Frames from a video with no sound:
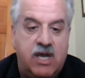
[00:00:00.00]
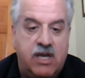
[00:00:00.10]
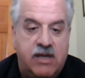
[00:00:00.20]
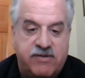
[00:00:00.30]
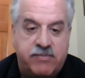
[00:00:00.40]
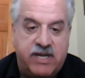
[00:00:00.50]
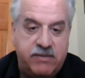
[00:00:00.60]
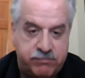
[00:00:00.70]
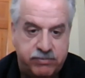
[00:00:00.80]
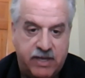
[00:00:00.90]

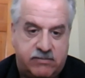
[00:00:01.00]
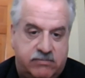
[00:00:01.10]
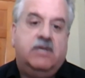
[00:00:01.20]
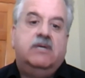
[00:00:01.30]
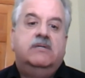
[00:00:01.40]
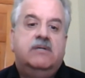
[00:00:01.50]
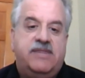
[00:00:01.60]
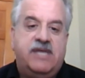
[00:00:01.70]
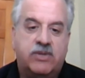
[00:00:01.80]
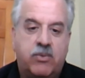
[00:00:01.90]
Everybody, I
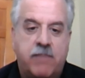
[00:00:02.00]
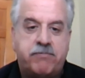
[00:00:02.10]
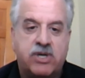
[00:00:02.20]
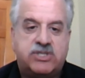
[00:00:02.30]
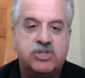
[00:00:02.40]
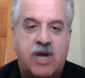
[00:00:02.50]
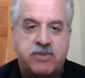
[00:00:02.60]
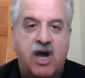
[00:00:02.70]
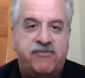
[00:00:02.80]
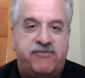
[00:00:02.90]
think only one person
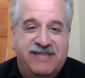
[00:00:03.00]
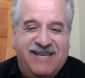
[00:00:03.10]
dropped off